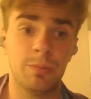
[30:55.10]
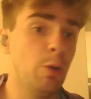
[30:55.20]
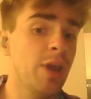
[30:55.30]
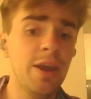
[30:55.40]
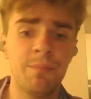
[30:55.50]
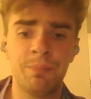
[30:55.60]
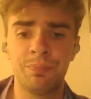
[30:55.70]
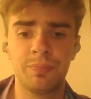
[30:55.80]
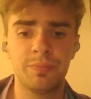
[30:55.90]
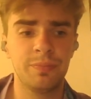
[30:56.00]
Okay,
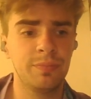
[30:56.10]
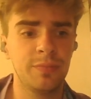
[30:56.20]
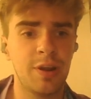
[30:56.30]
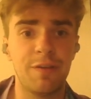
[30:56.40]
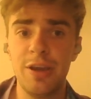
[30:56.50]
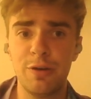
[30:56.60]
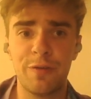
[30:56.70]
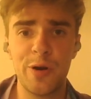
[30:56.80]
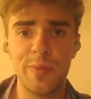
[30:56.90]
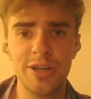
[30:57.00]
thank you
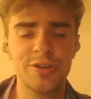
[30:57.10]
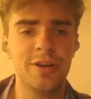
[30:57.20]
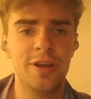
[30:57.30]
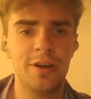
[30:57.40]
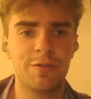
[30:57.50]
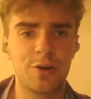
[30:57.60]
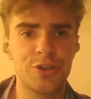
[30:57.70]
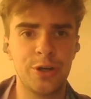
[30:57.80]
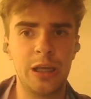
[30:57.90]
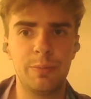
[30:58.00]
very much for
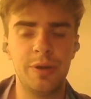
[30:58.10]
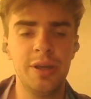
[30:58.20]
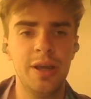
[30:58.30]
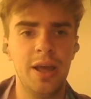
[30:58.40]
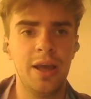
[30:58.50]
joining me.